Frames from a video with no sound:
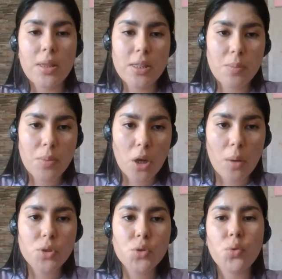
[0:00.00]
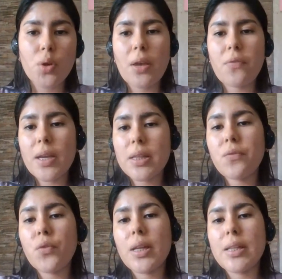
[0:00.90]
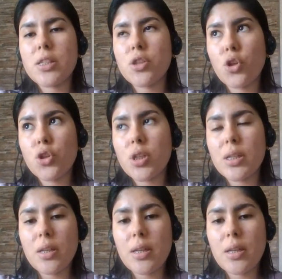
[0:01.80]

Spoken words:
Teaching becomes truly effective when it's not